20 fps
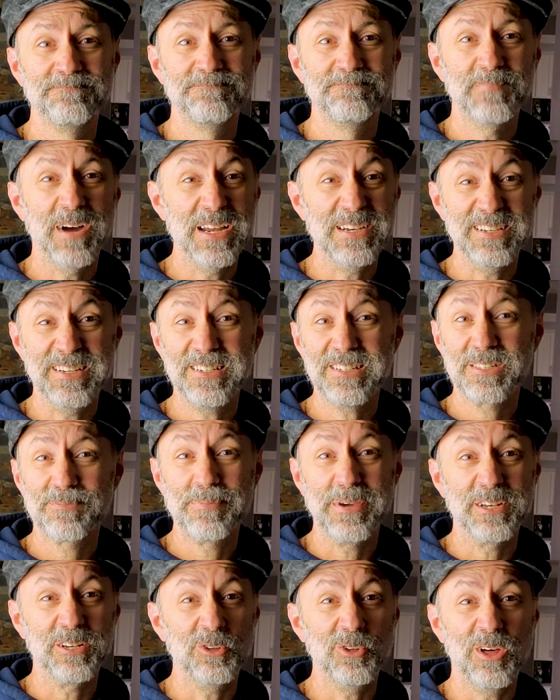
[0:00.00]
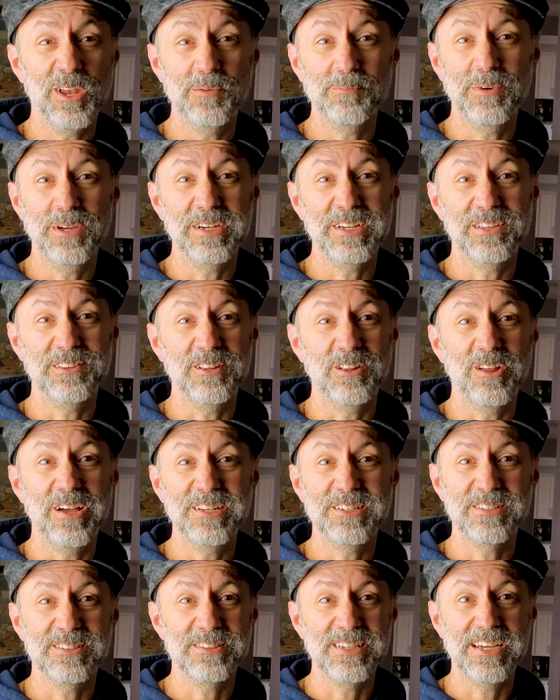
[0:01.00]
I didn't spend a lot of money on the
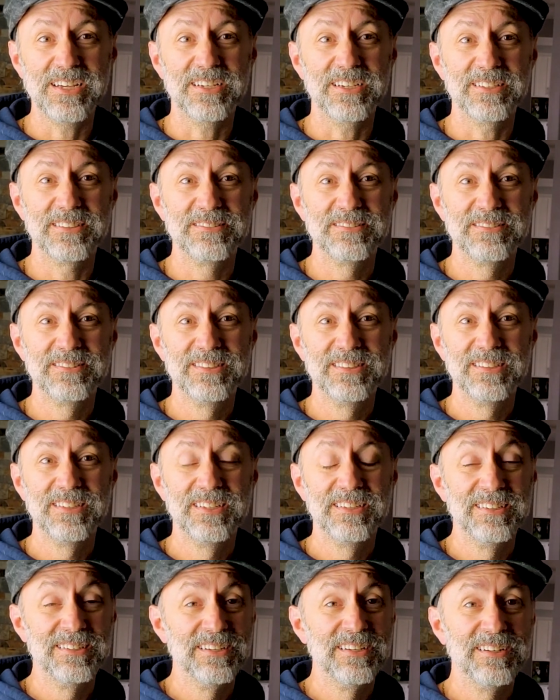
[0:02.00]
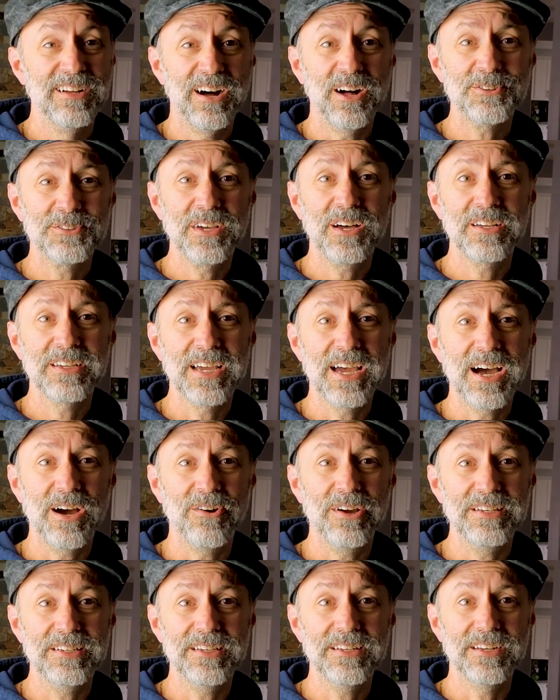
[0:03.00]
light to take it. I'll tell you how
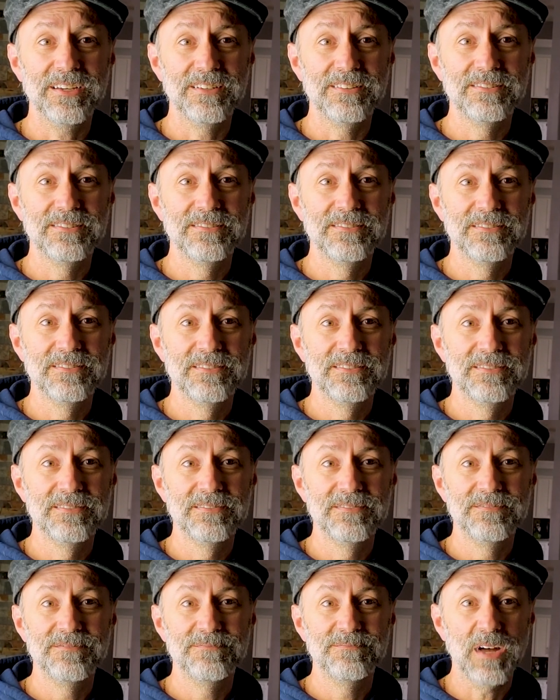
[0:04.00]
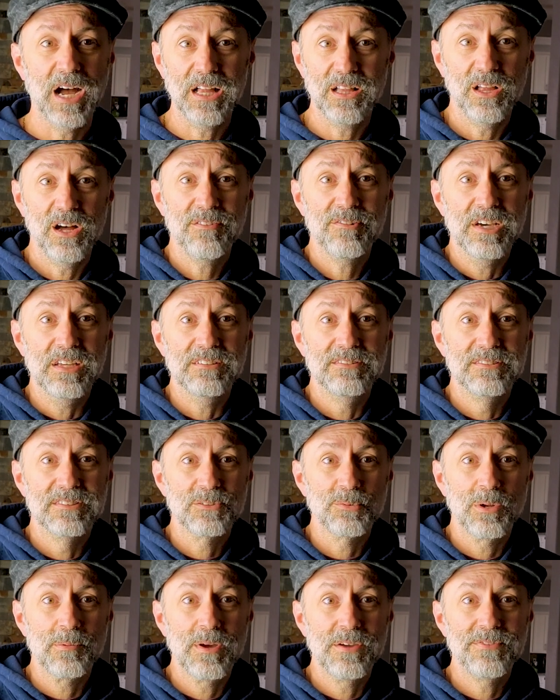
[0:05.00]
I did it. I love it. It's
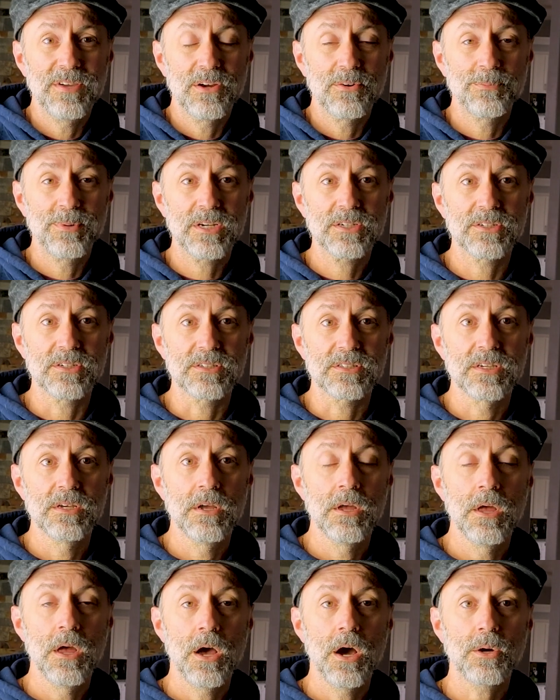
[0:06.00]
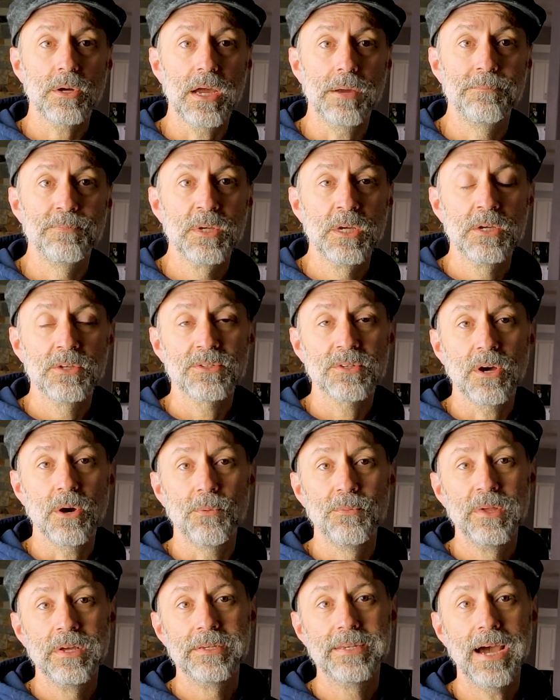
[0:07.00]
one of my favorite pictures. Okay, so
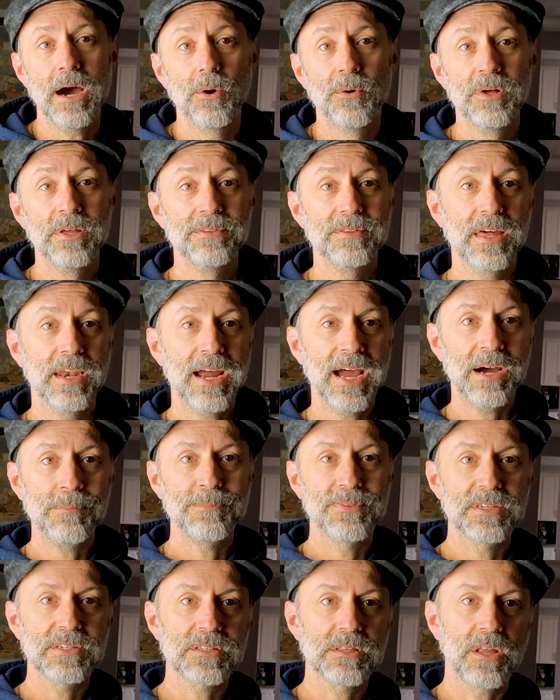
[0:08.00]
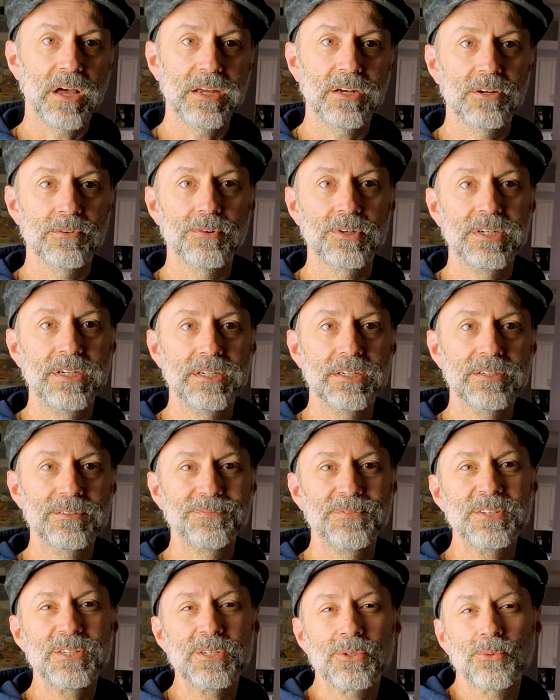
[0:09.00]
now that I have this light over here,
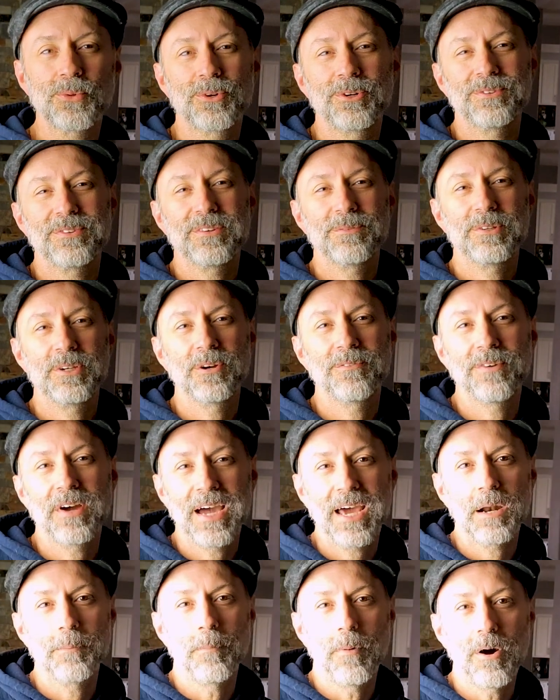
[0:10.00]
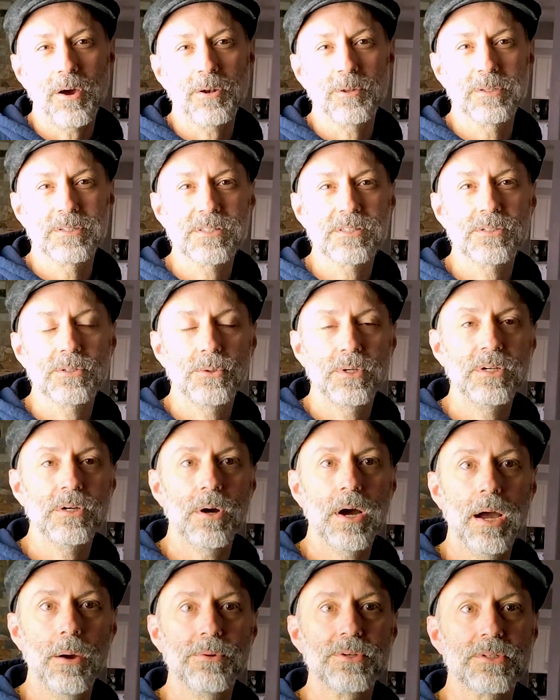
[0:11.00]
this is where, you know, if I had a model in studio,
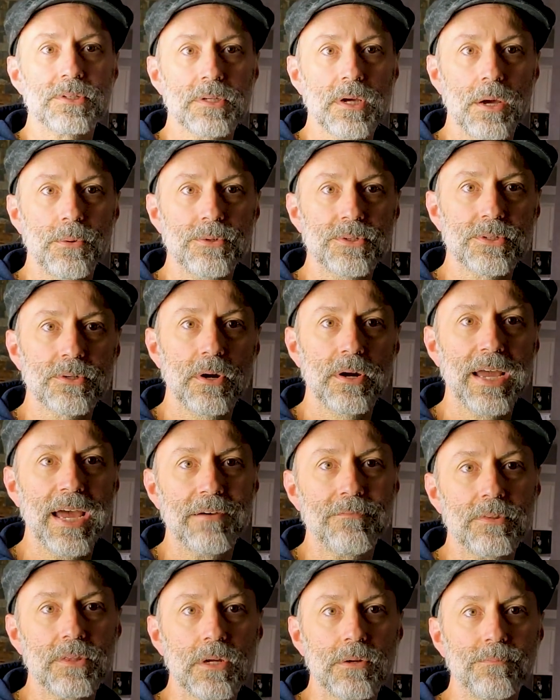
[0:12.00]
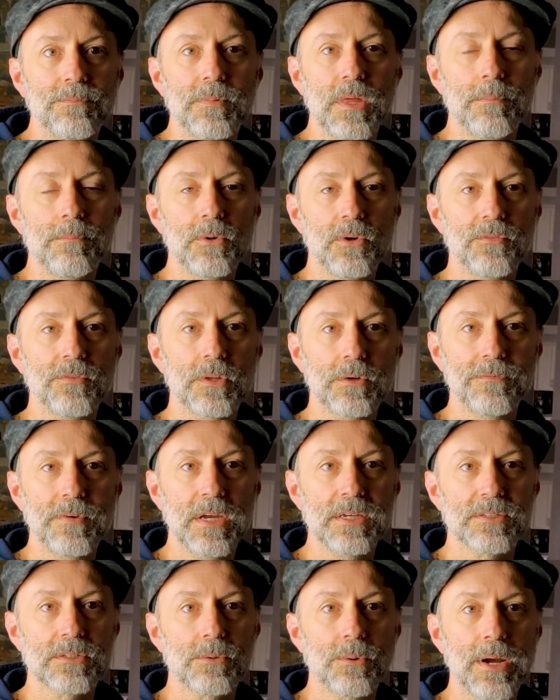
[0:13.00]
I would start having them move their
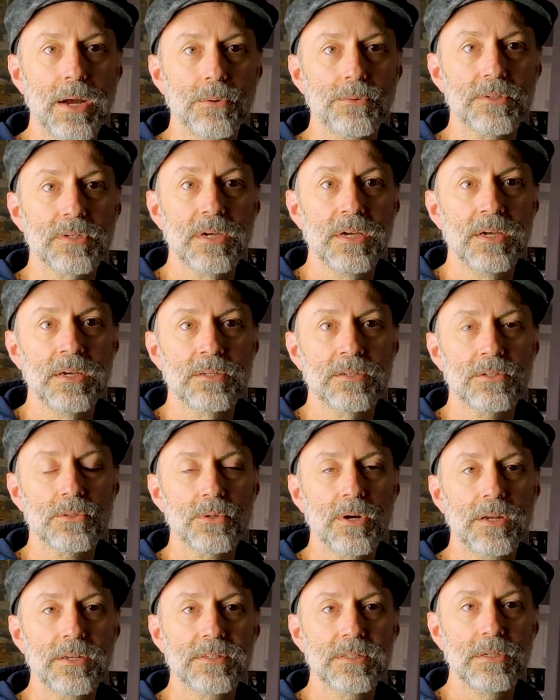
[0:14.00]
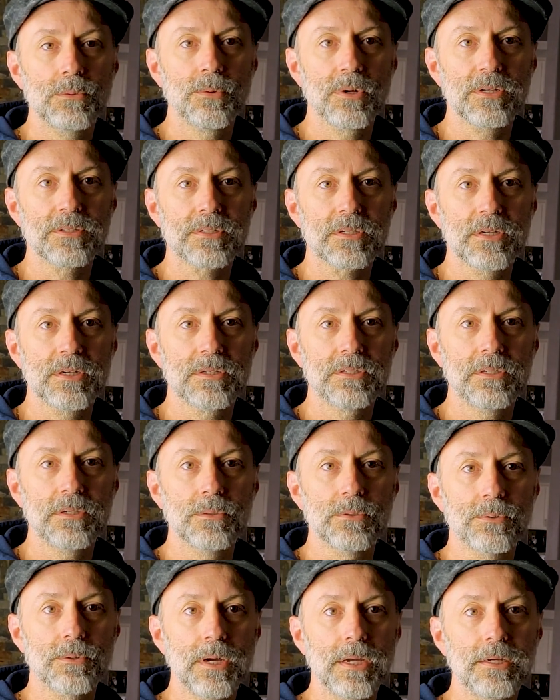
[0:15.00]
face around to try to see what it's going to do,
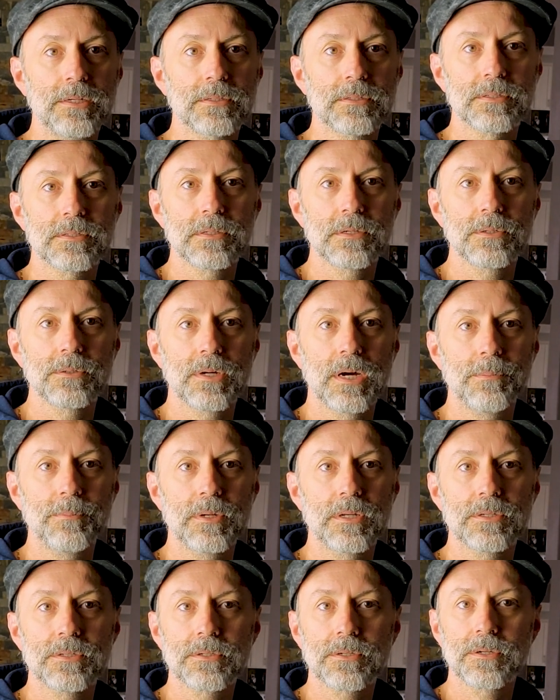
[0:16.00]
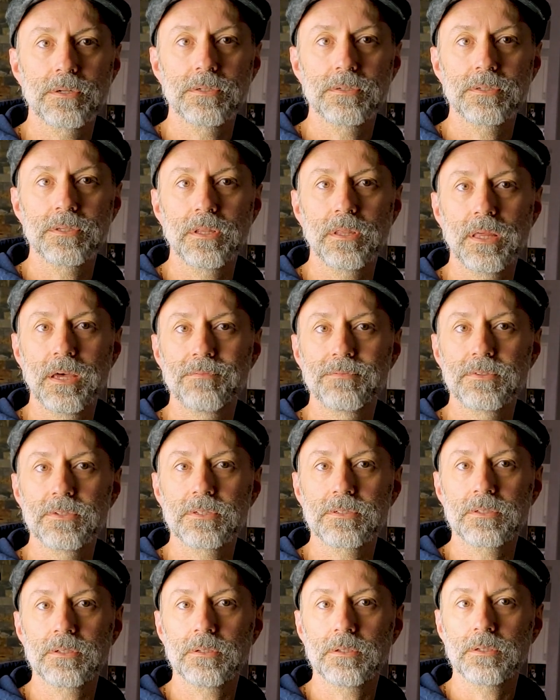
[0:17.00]
right? So I'm going to turn to the left
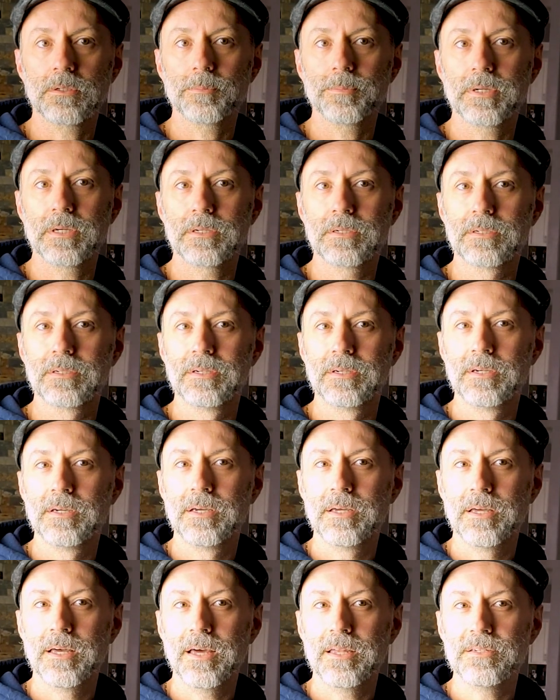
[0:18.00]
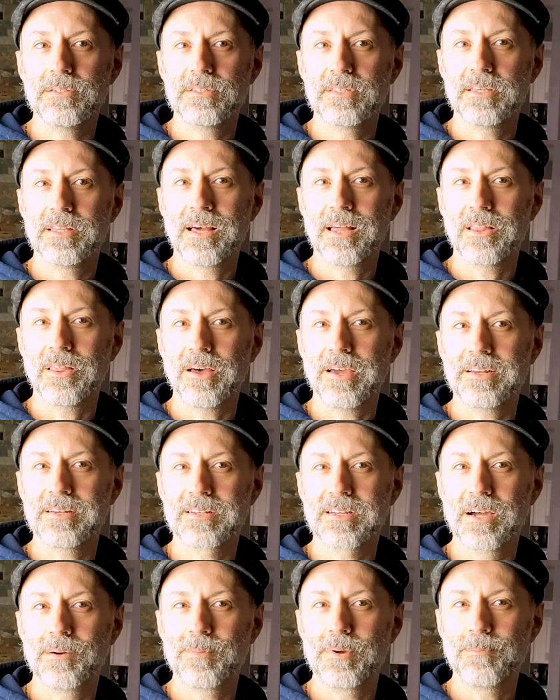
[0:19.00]
just a little bit. You see that light
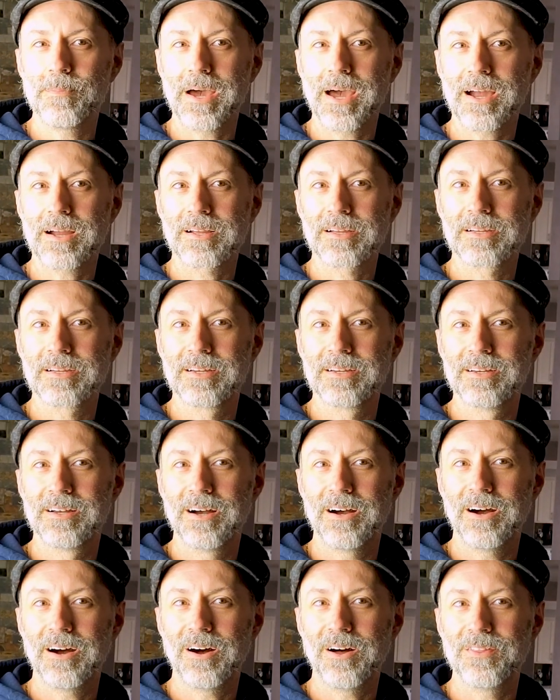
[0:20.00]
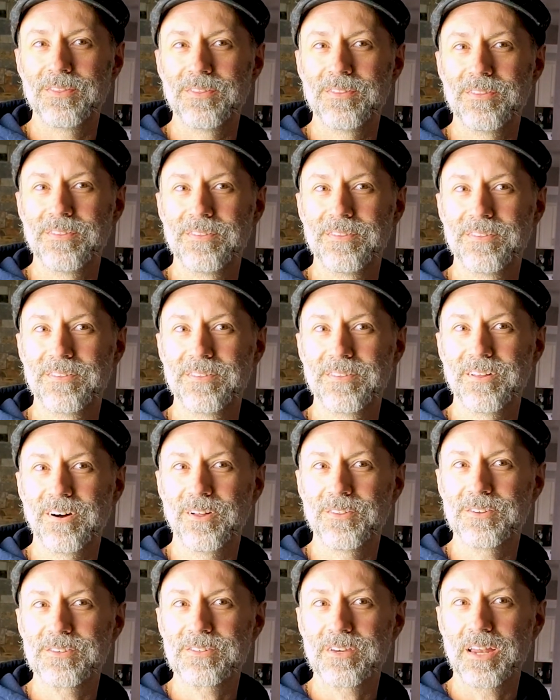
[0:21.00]
coming back on
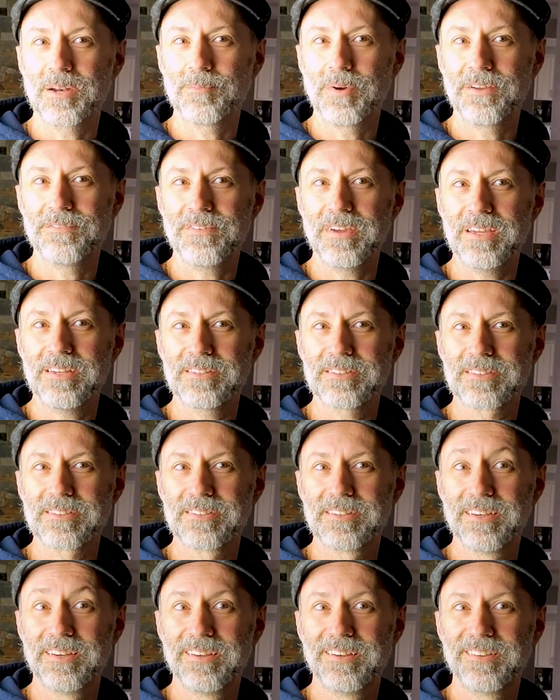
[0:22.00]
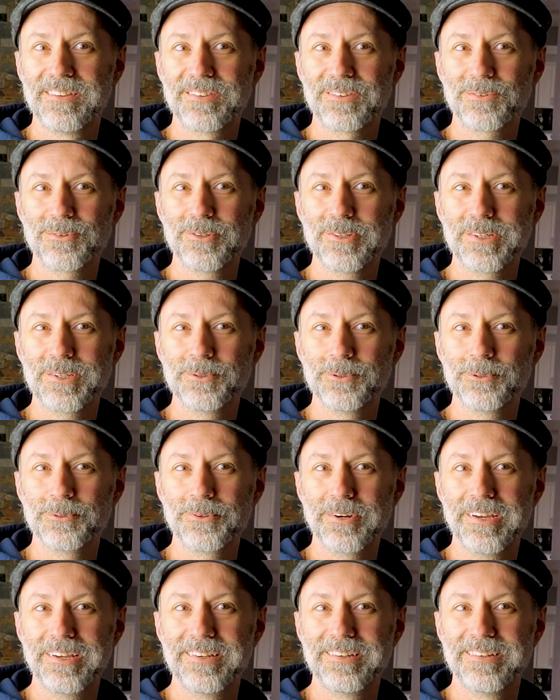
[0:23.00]
the side of my face? Really cool,
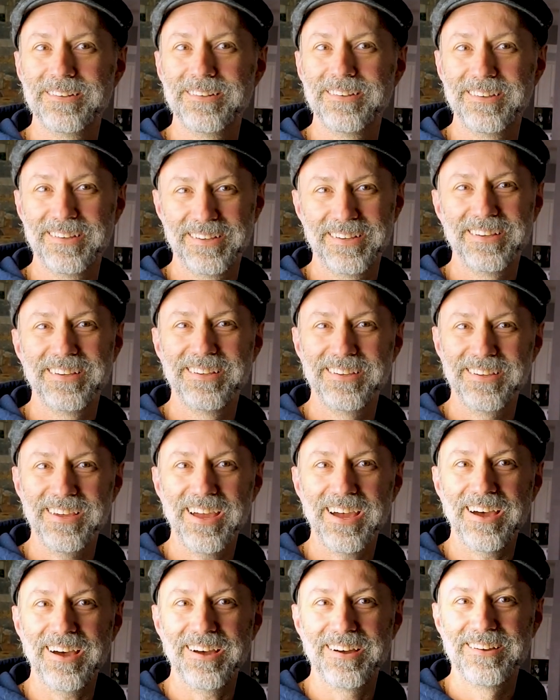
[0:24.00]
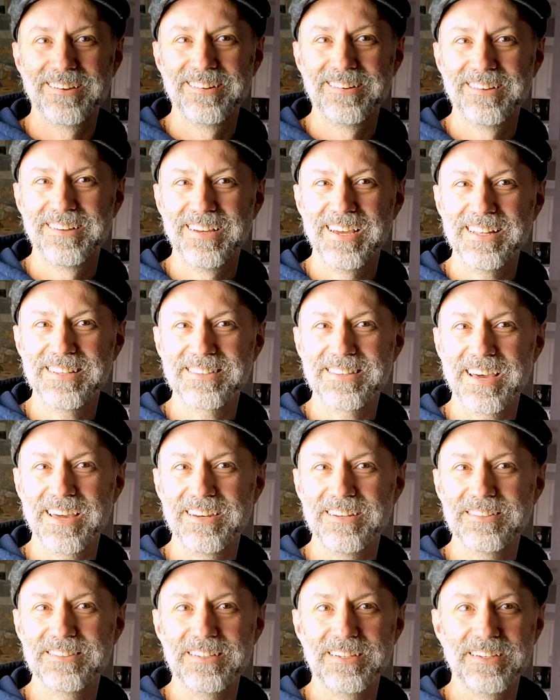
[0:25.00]
right? Yeah, it's that
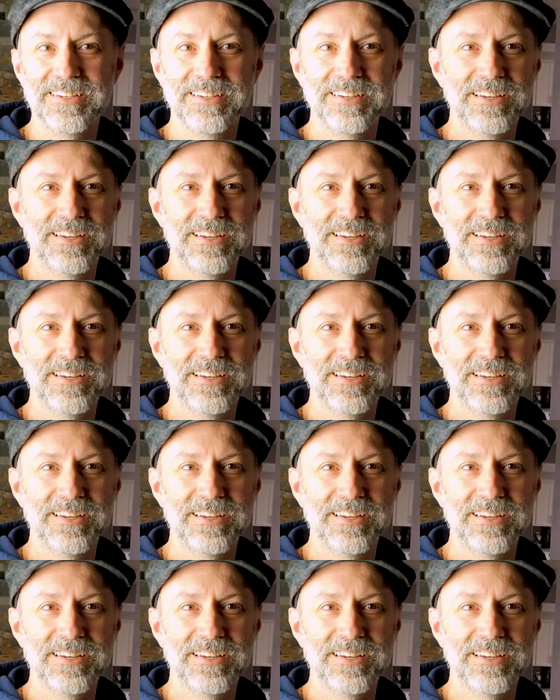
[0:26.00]
easy.